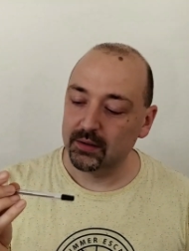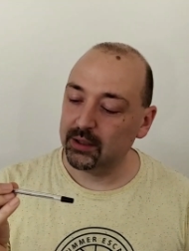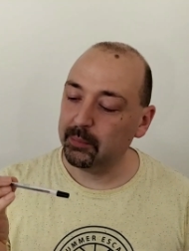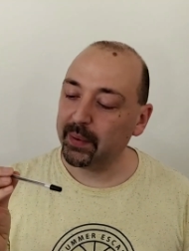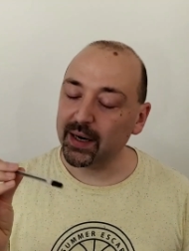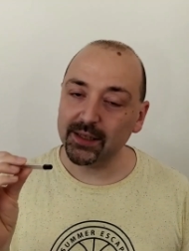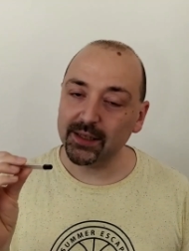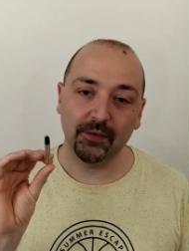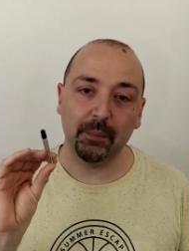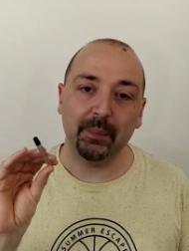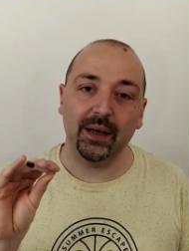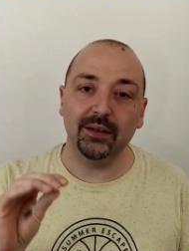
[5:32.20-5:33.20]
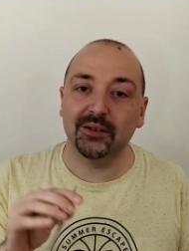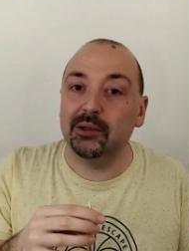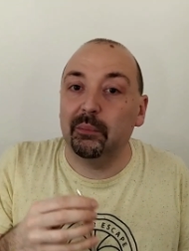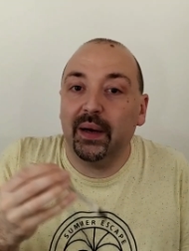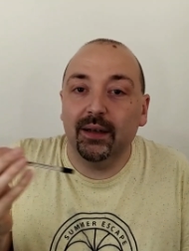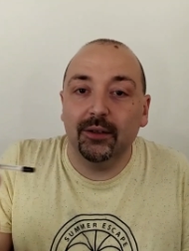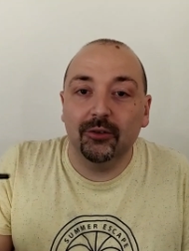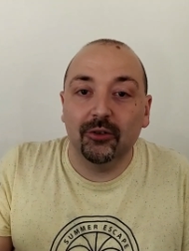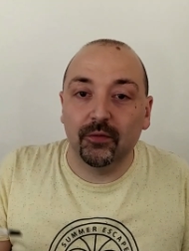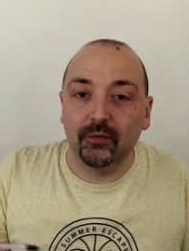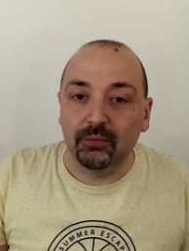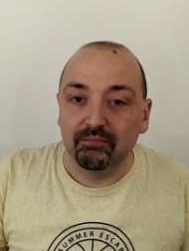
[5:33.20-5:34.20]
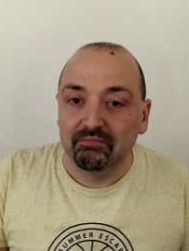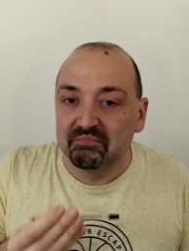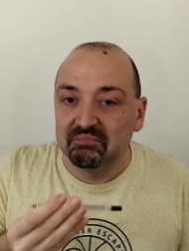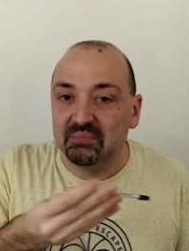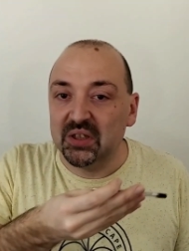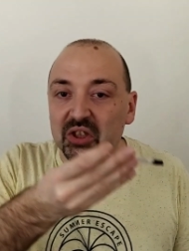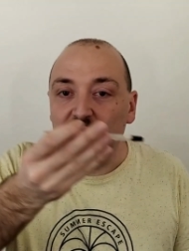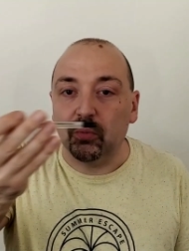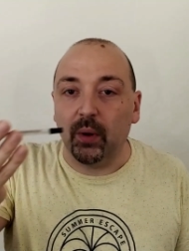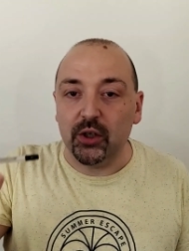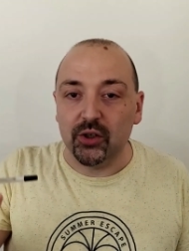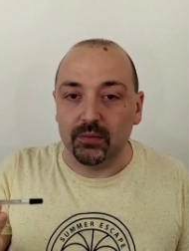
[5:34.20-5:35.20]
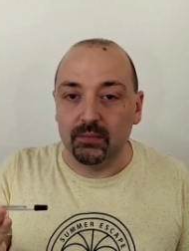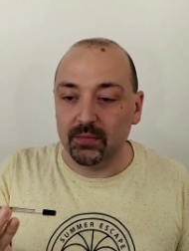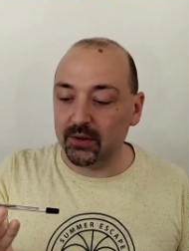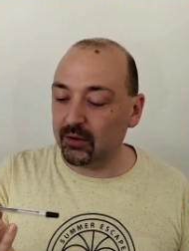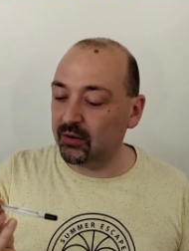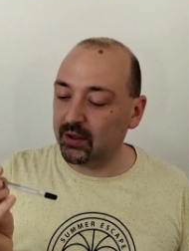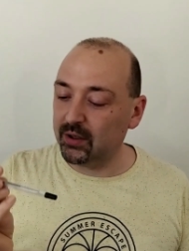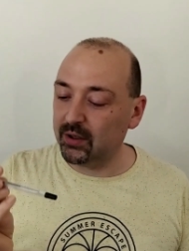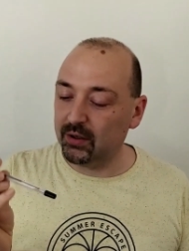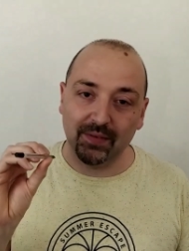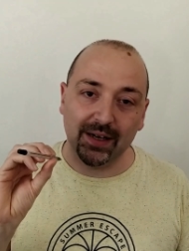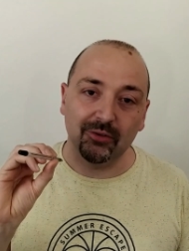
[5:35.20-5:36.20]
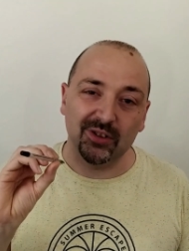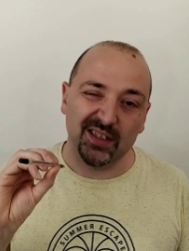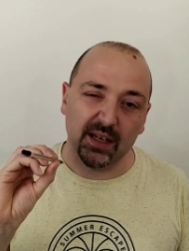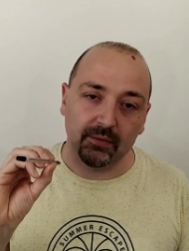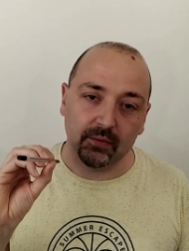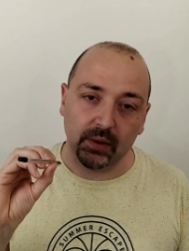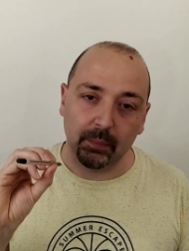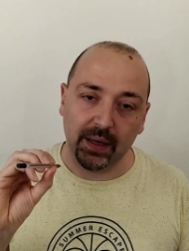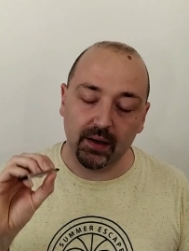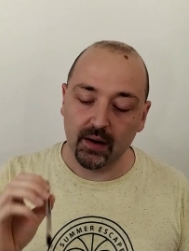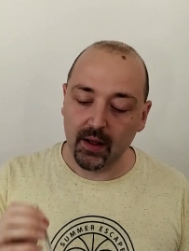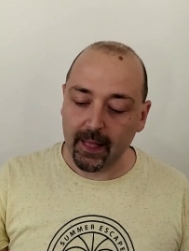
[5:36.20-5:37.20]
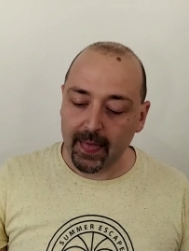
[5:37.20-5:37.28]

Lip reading: The price of a pen is dependent of the situation, not on the value itself of the pen.